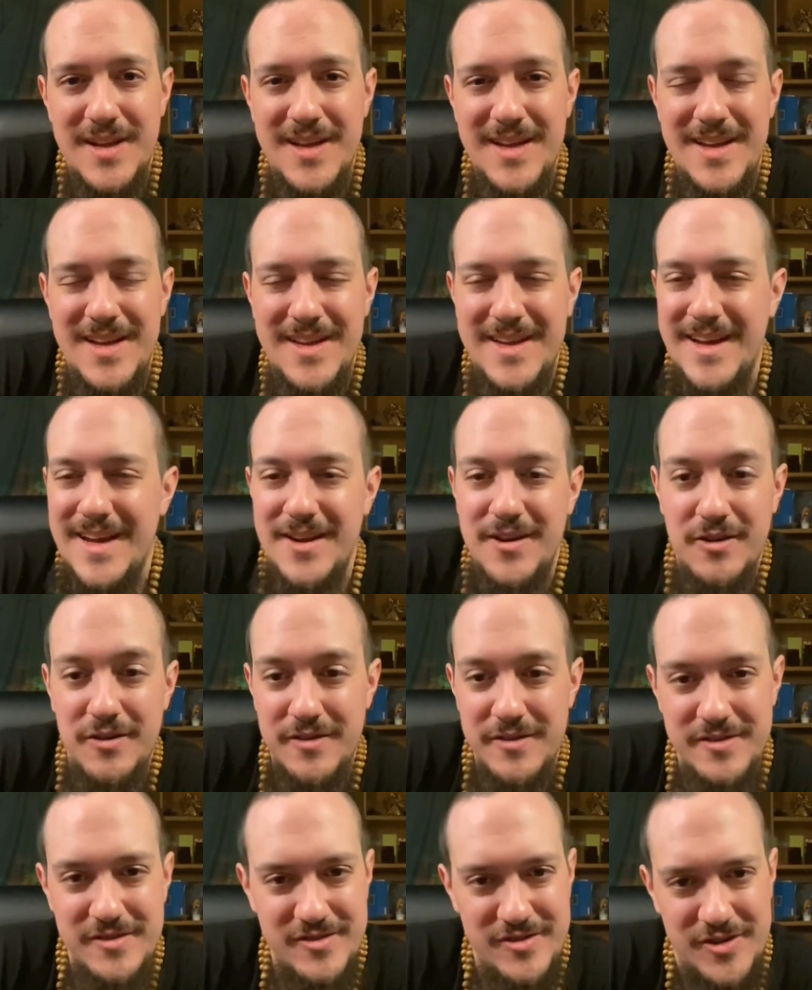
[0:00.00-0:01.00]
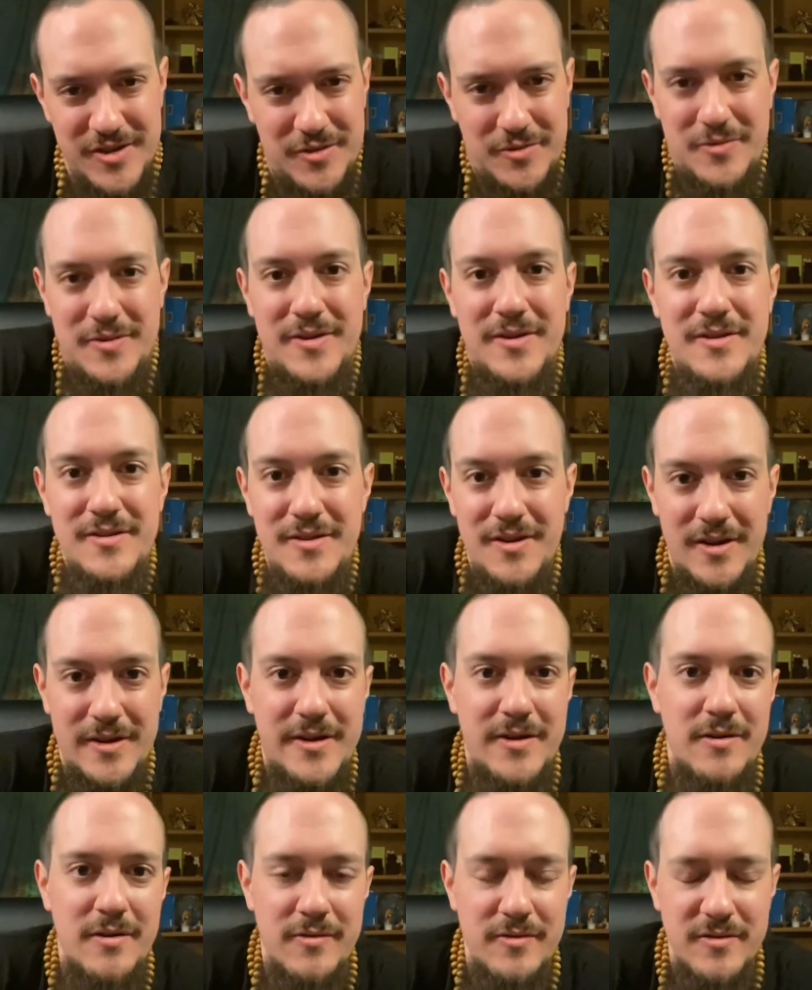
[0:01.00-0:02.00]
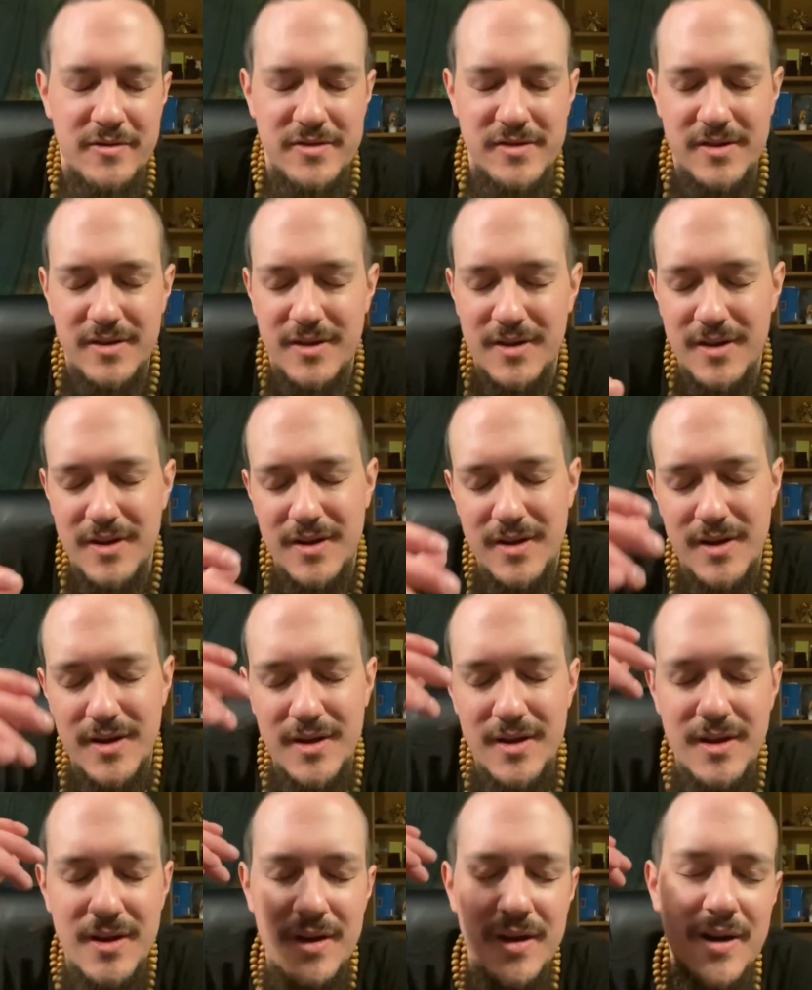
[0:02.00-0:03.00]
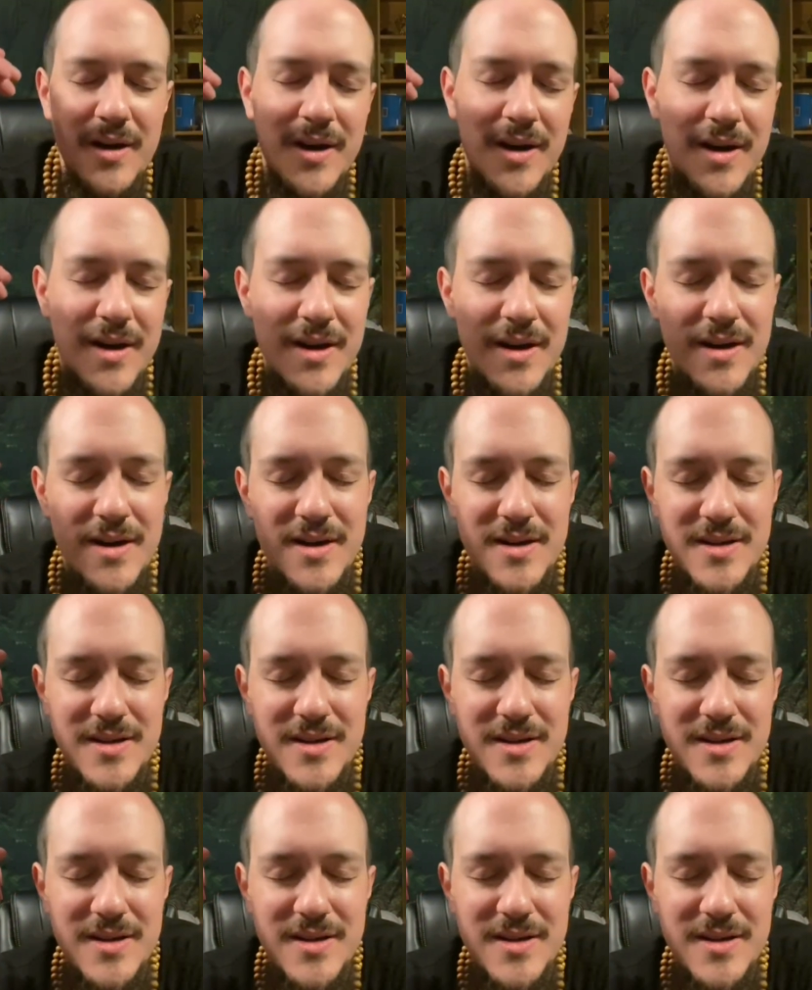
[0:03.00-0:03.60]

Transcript: he can't call his children Lucky Earthers uh,